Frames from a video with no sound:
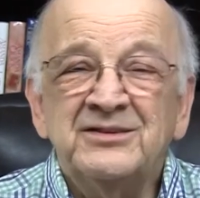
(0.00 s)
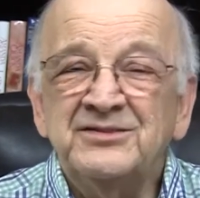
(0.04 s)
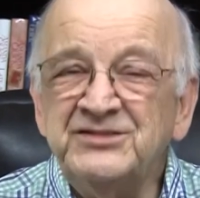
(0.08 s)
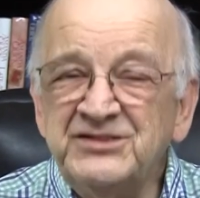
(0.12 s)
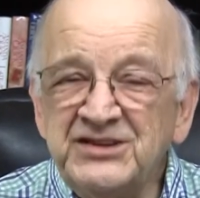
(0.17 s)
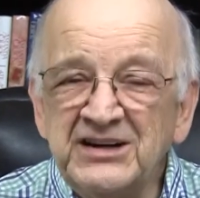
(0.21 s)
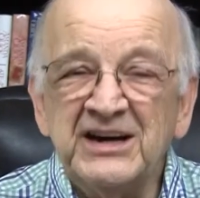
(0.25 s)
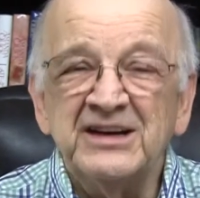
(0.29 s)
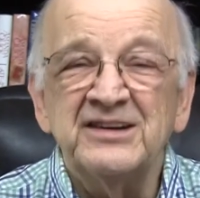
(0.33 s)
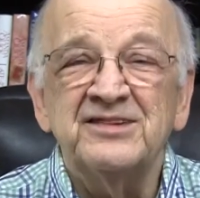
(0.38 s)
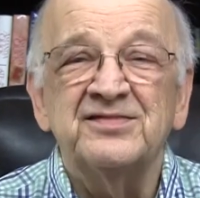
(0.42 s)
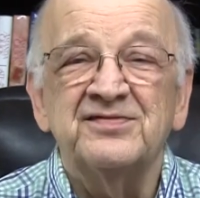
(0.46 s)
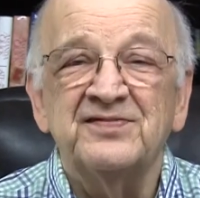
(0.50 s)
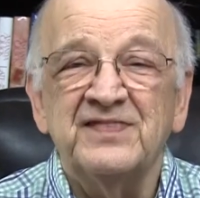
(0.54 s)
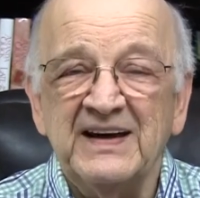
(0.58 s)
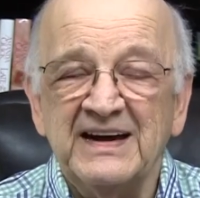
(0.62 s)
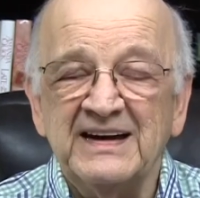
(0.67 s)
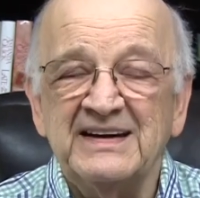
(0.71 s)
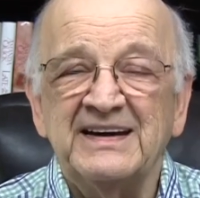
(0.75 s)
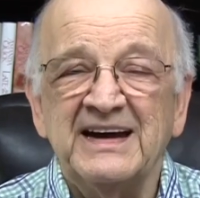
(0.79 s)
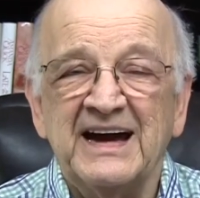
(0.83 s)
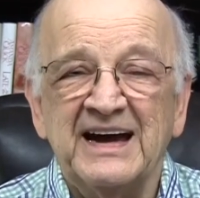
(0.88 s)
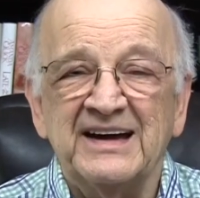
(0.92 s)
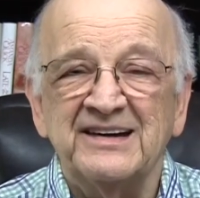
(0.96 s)
Just
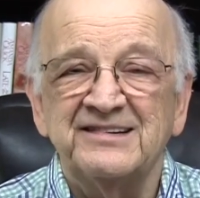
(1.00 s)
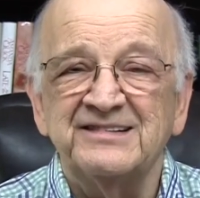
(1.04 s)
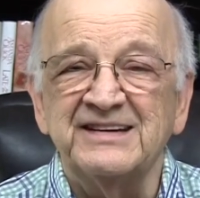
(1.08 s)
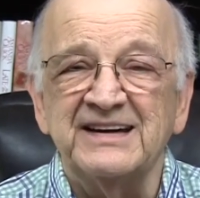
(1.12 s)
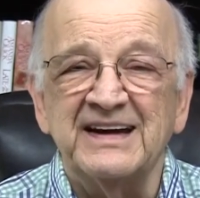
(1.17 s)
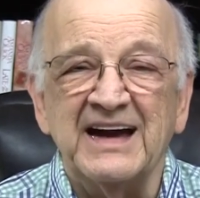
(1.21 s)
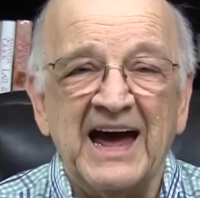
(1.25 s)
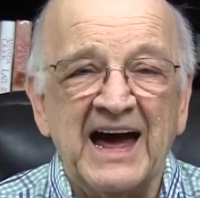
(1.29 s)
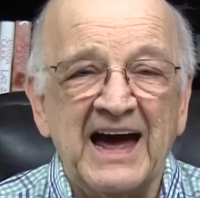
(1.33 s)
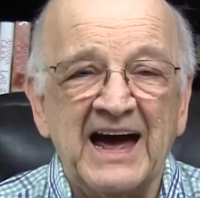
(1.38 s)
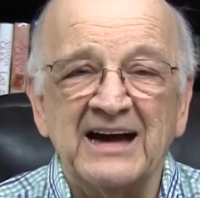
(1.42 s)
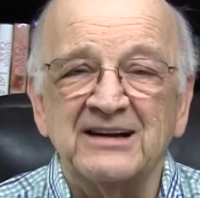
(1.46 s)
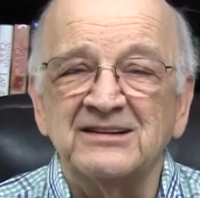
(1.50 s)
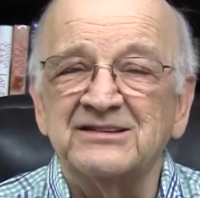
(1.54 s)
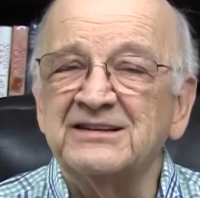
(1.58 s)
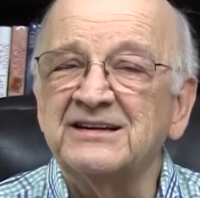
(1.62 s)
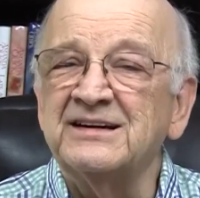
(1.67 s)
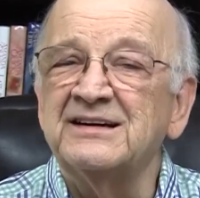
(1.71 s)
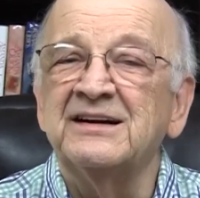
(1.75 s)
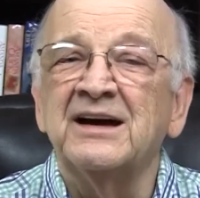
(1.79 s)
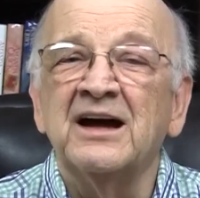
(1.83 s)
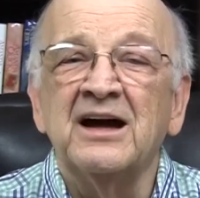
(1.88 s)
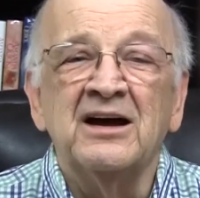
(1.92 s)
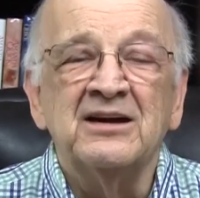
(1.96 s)
fantastic
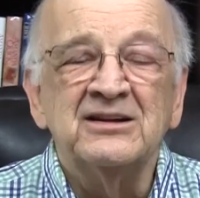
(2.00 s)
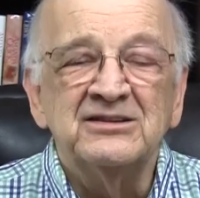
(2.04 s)
acting,